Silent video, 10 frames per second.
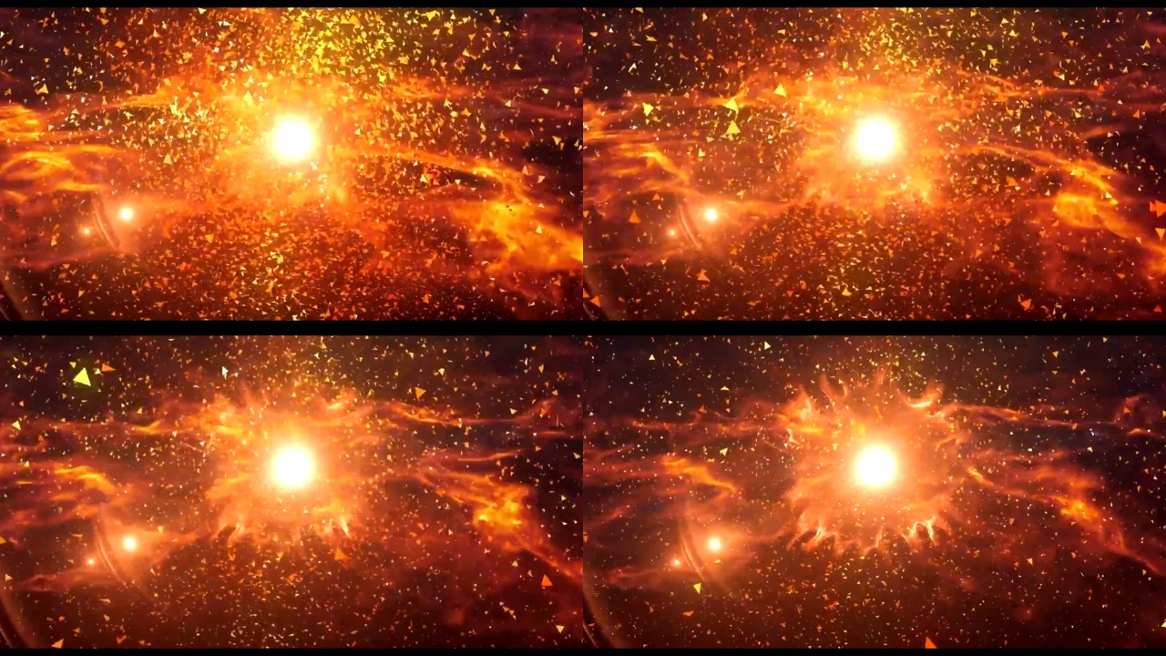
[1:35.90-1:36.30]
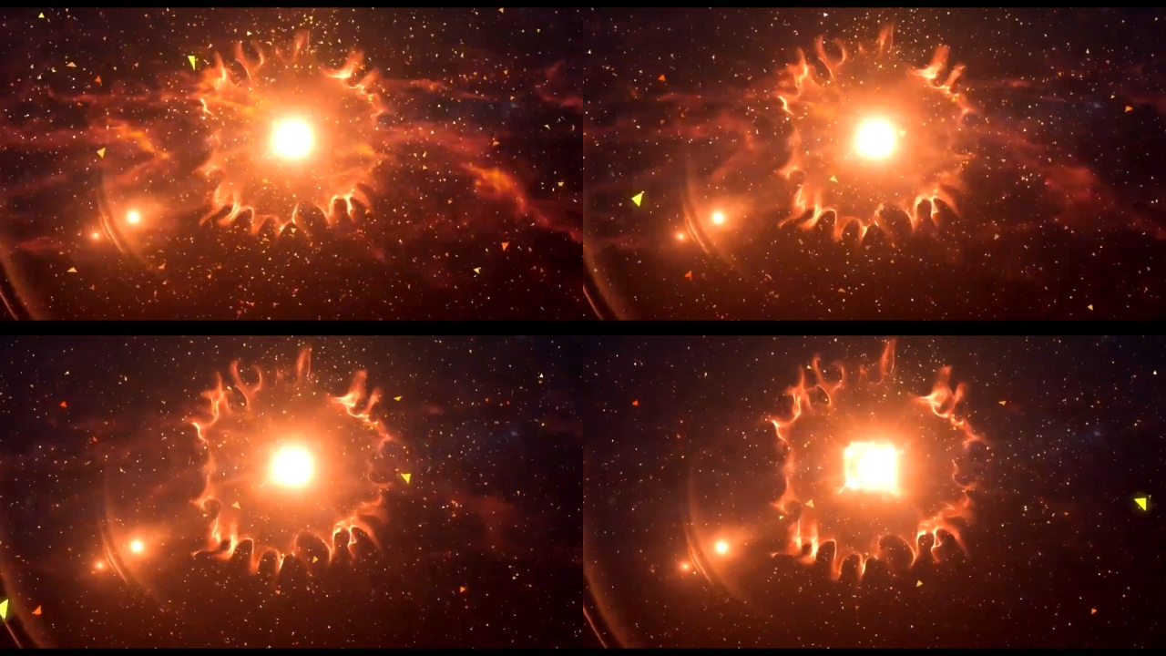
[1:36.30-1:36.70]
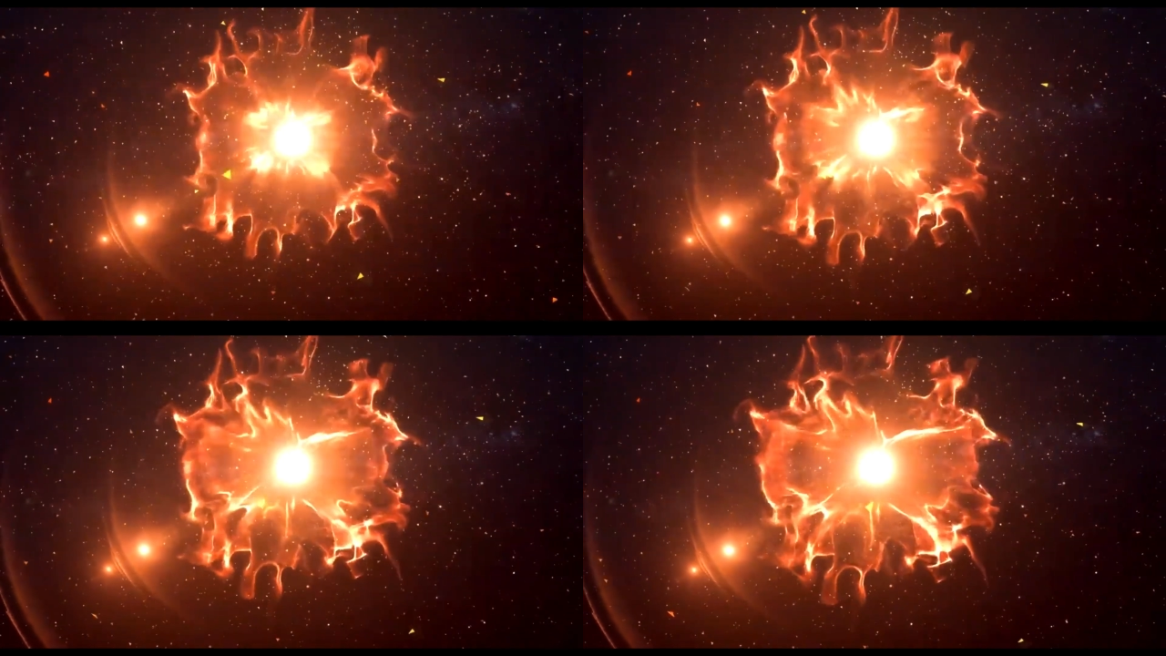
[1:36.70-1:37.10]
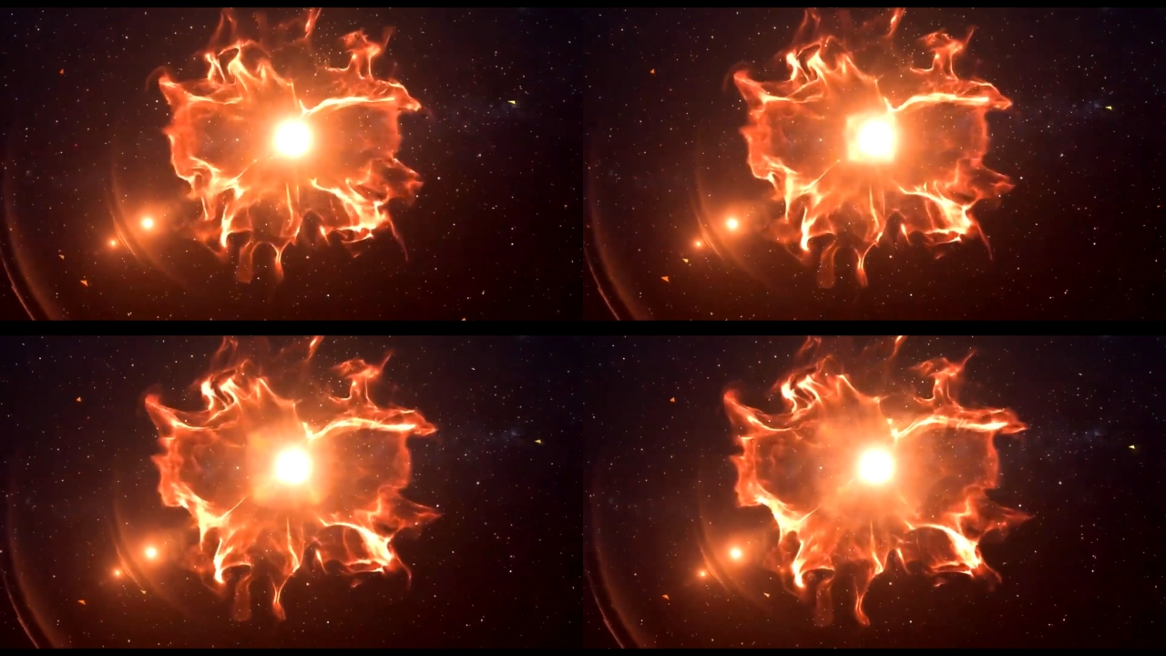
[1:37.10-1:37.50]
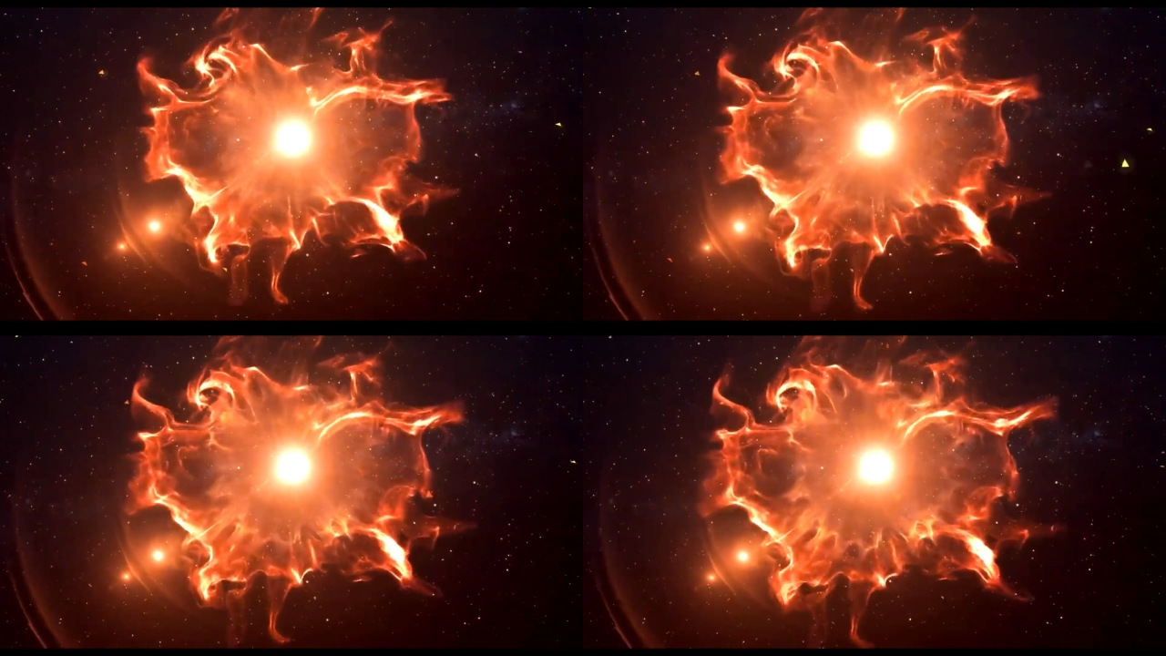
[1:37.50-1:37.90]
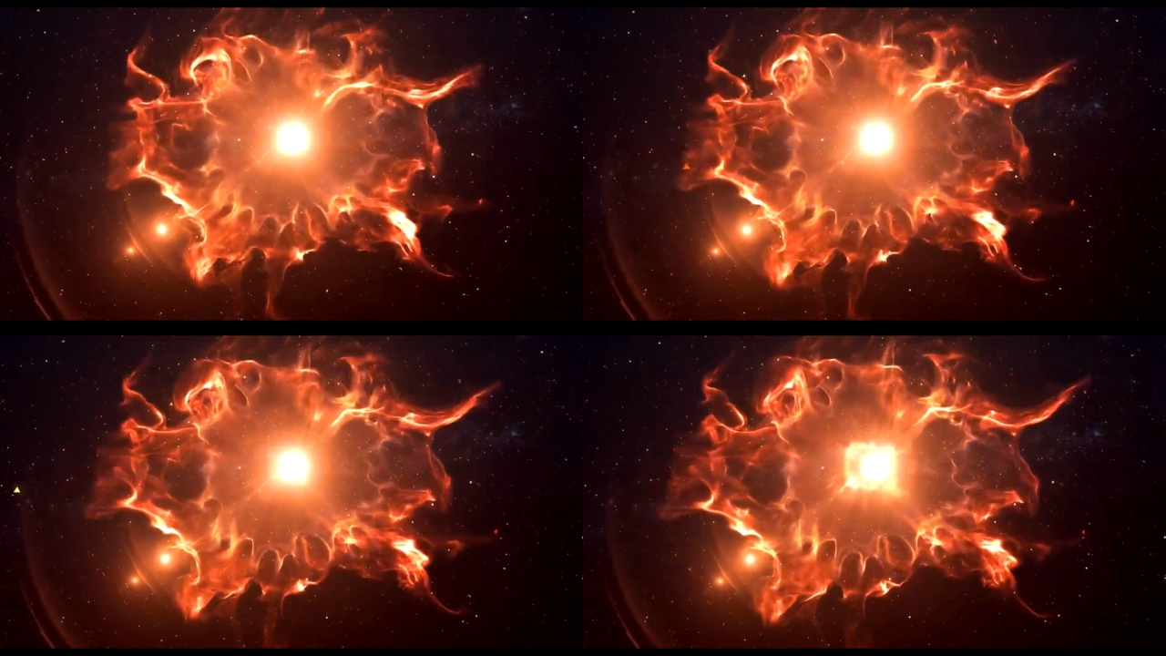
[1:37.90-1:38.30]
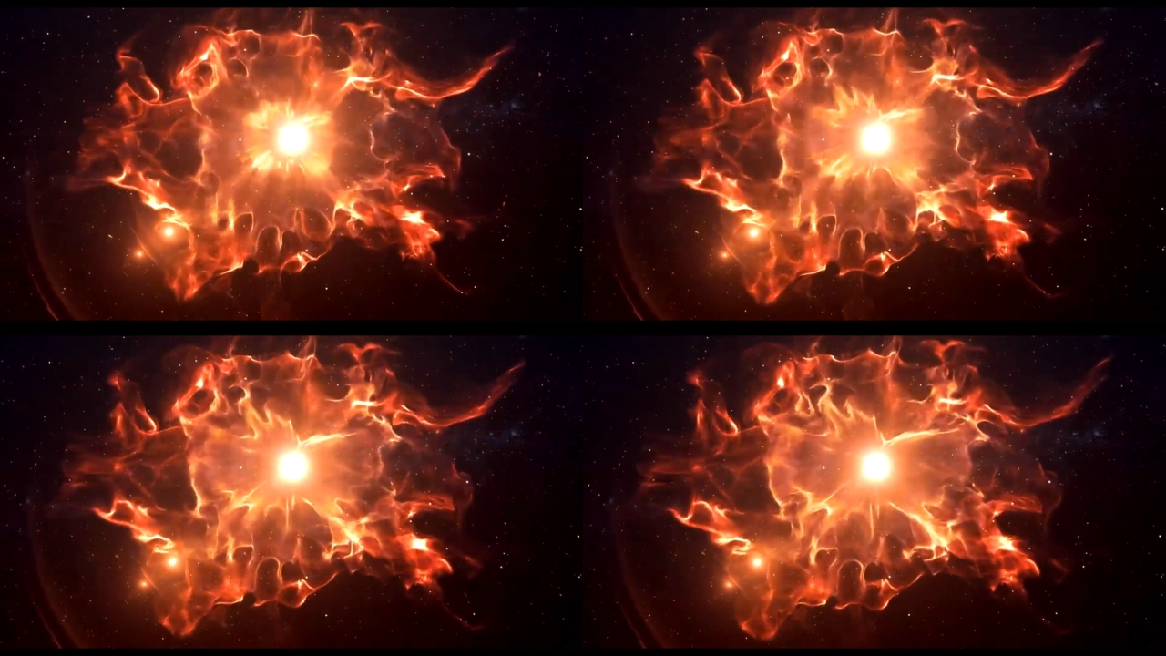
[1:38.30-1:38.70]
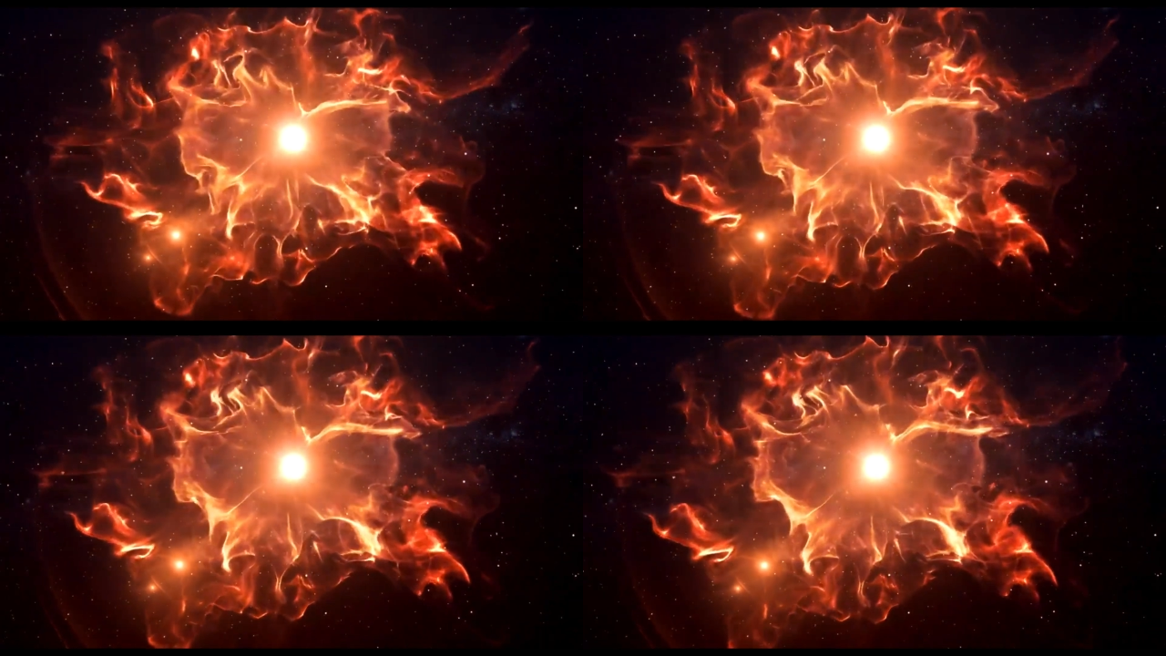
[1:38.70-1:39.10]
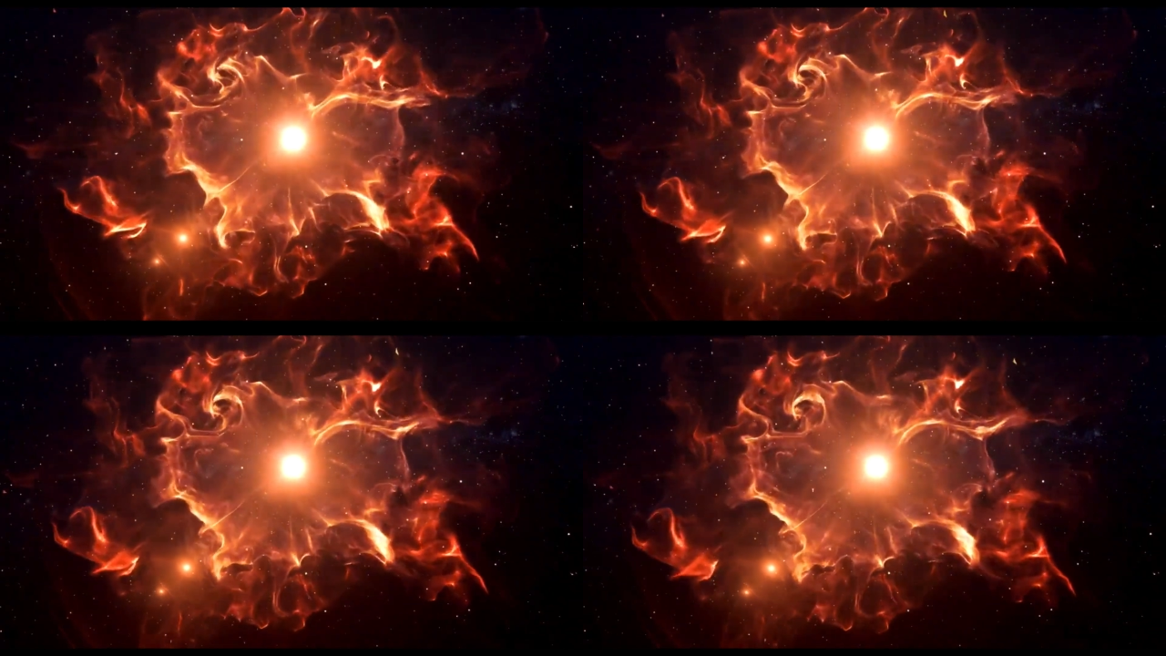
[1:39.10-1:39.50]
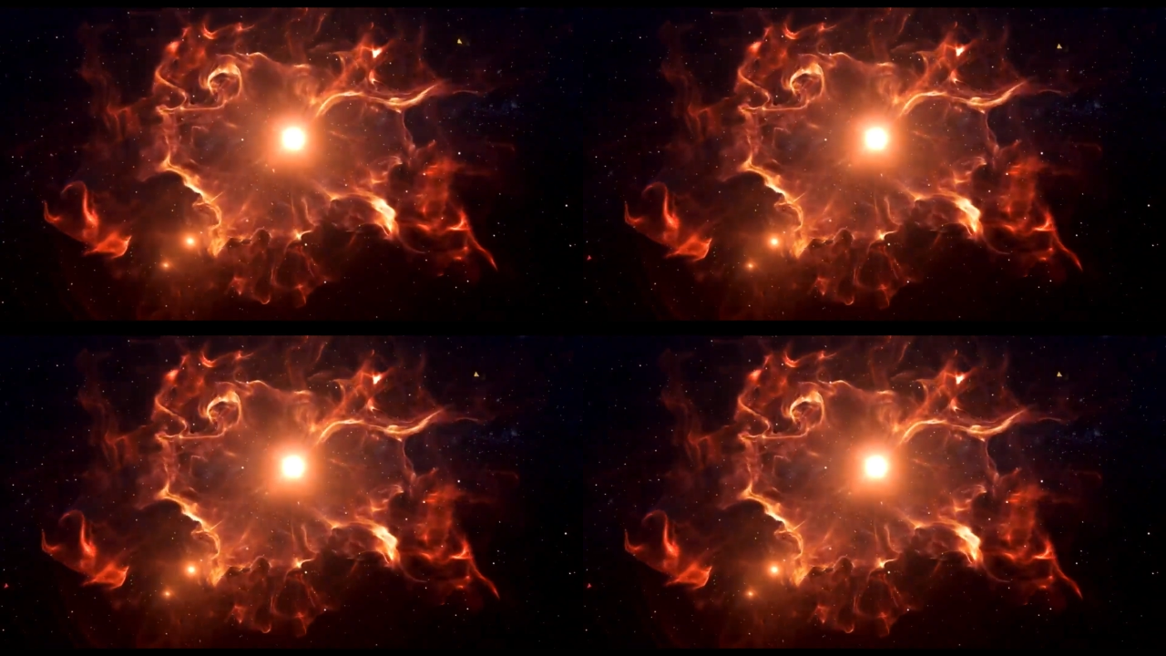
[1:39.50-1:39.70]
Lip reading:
(no speaker visible)